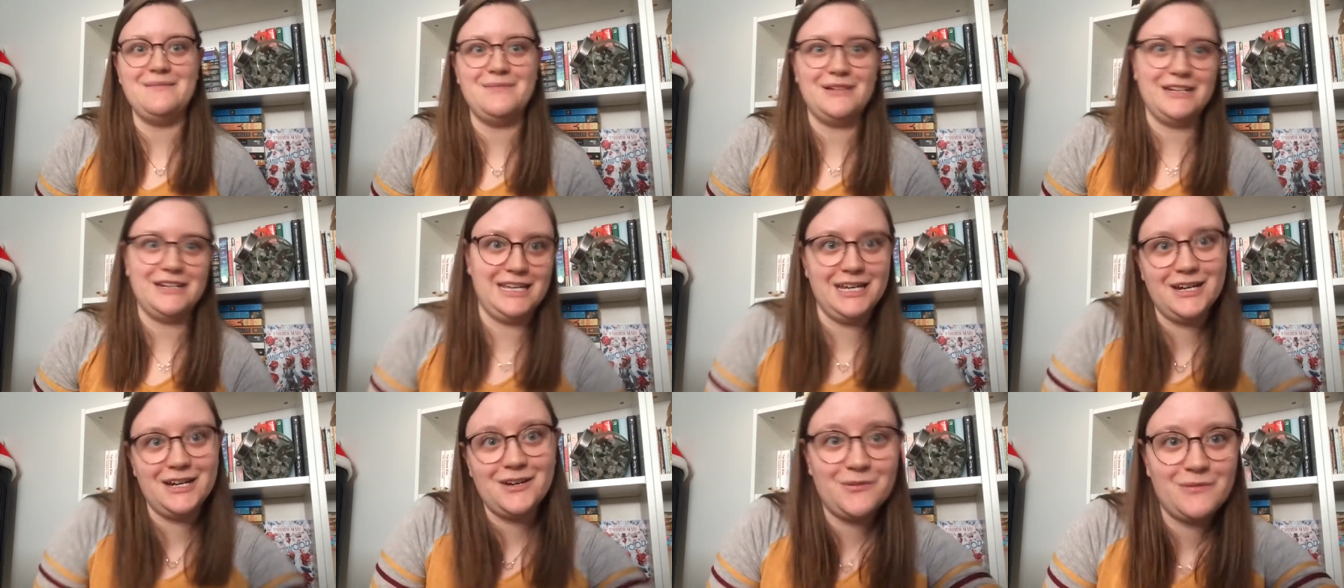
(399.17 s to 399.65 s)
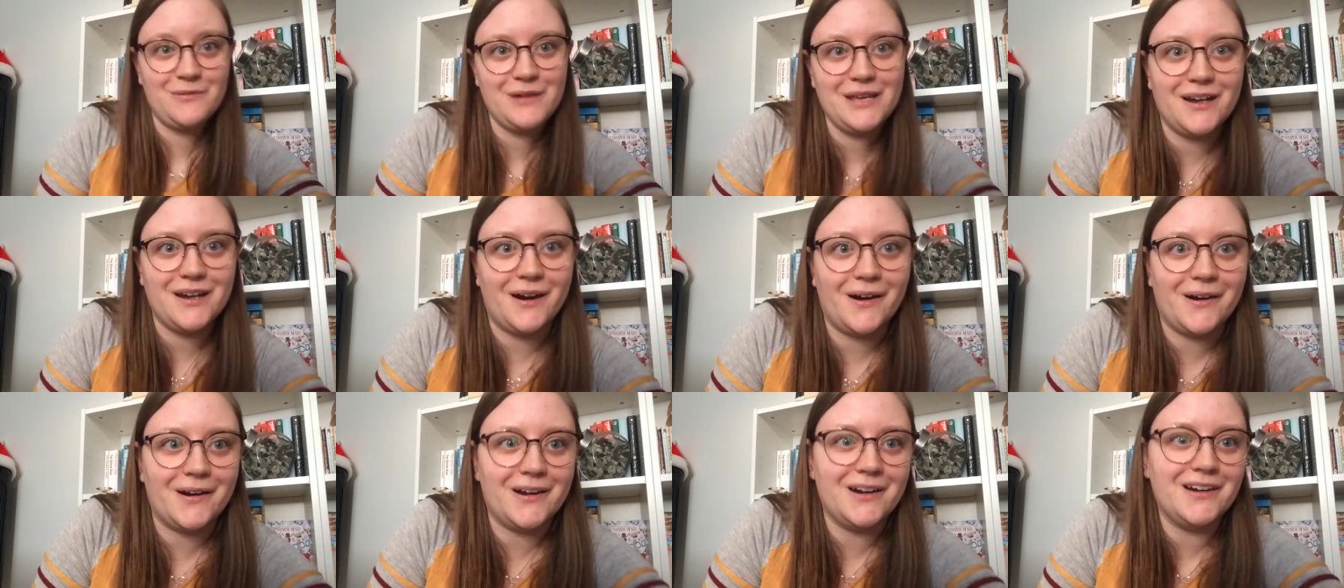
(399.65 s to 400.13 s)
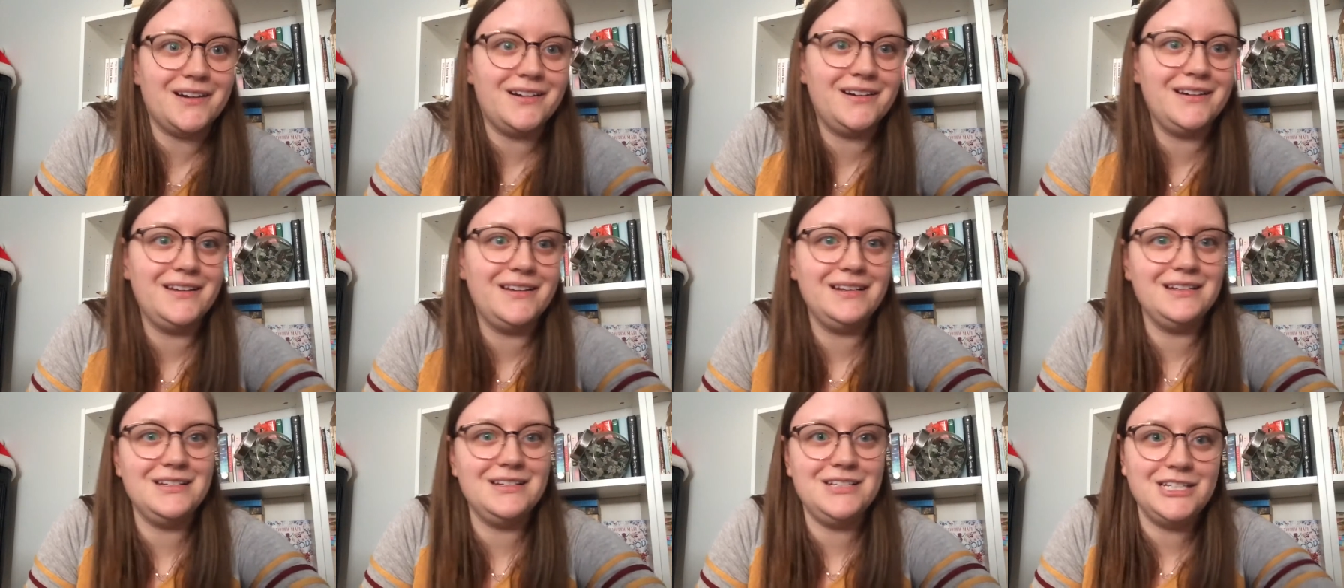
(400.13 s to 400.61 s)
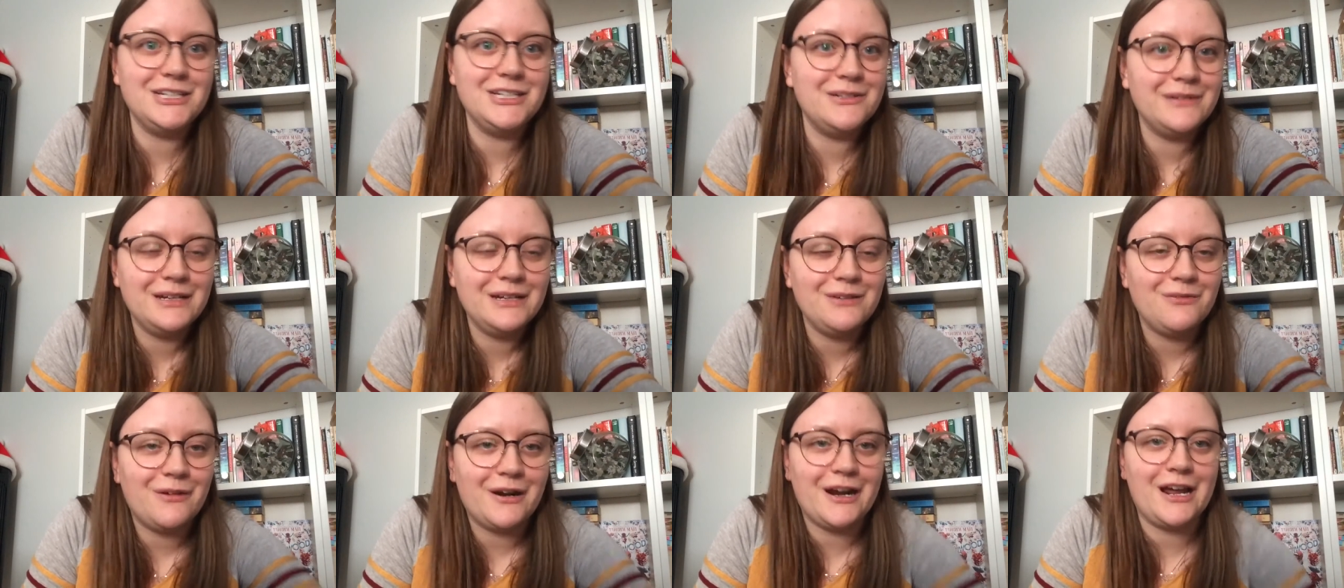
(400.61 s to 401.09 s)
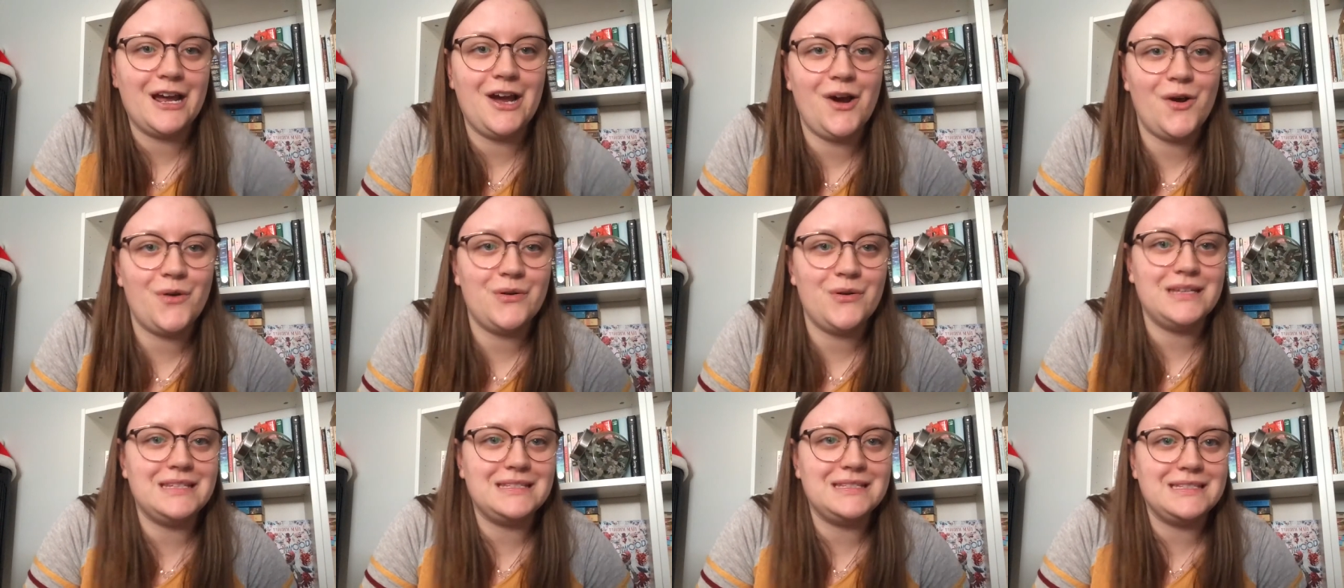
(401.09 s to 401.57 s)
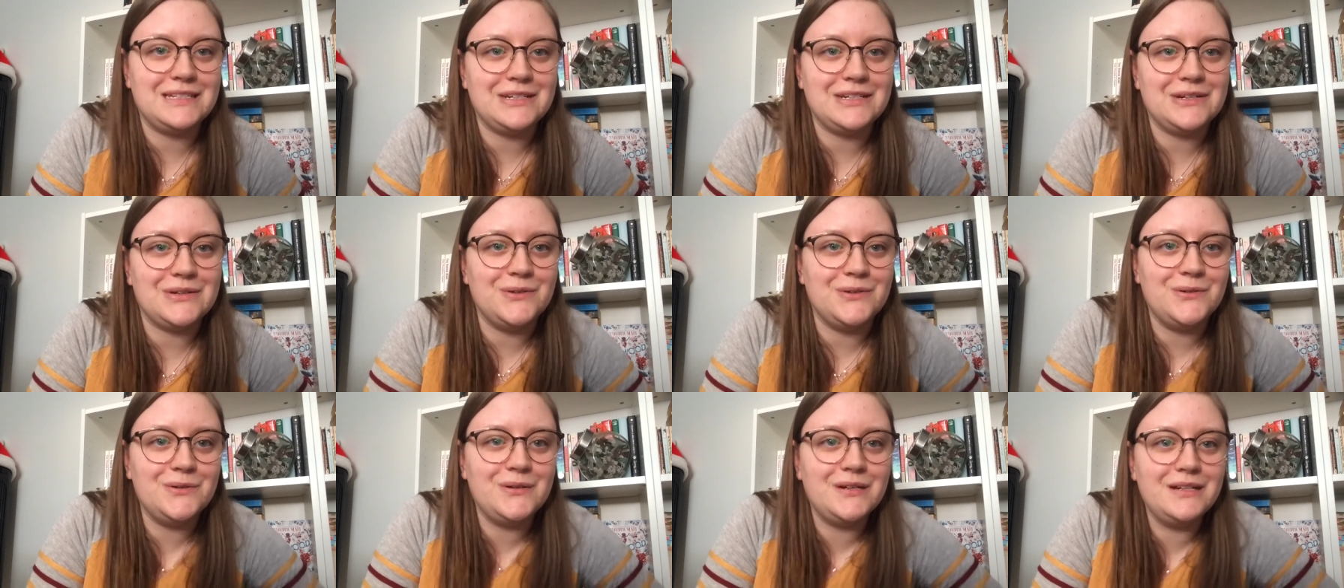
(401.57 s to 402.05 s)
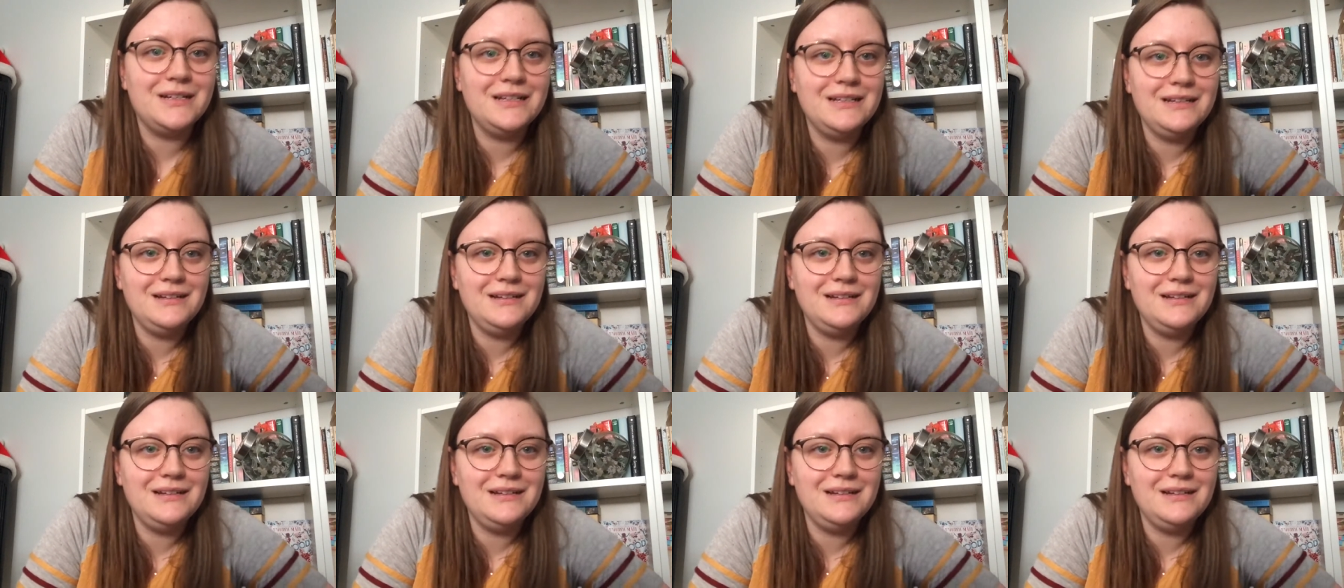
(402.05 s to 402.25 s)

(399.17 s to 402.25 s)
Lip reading: but here we are, doing what I always do,